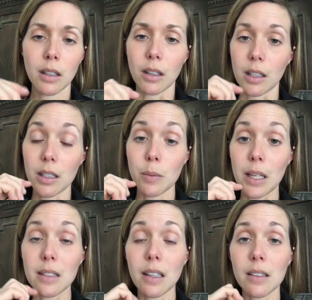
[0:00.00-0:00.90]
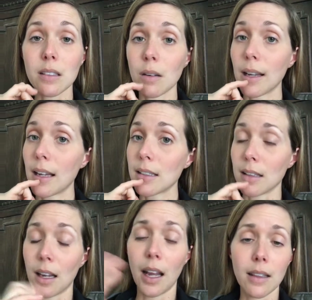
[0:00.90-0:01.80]
goodness, we had 6 snow days
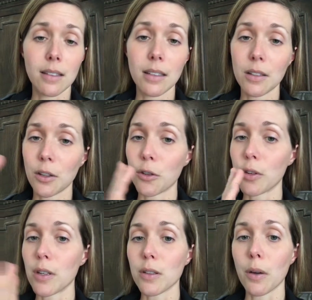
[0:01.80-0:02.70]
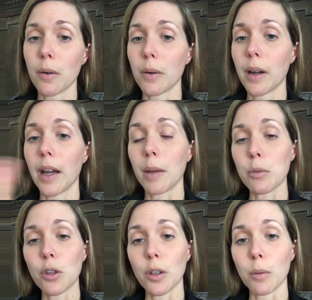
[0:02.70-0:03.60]
and then I had this knee surgery, so I'm
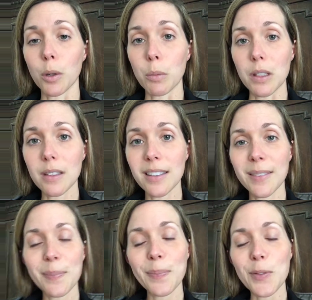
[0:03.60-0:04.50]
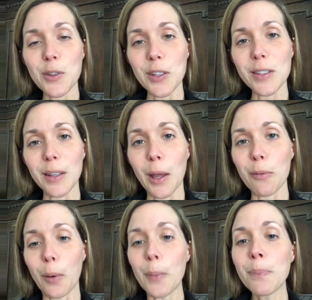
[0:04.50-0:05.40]
sure the room is just
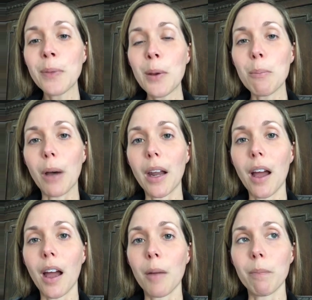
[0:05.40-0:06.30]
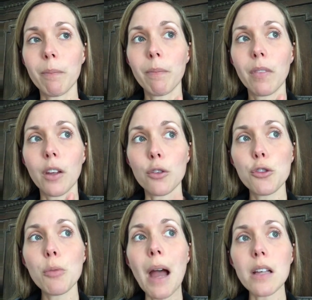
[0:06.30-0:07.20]
delightful. But there's
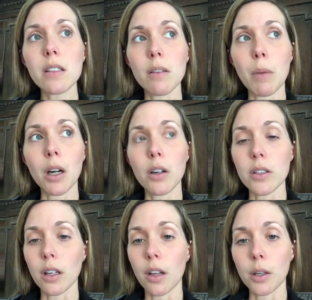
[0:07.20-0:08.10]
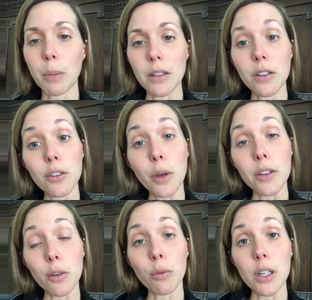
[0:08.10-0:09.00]
2 boxes of markers and colored pencils. You
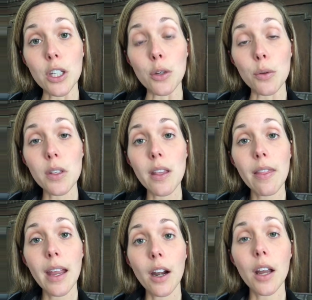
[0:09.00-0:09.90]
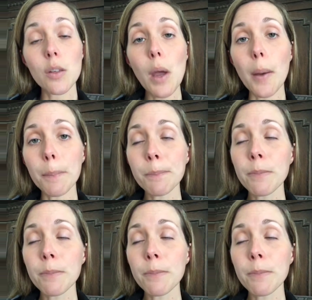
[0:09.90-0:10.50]
guys are free to use there as well.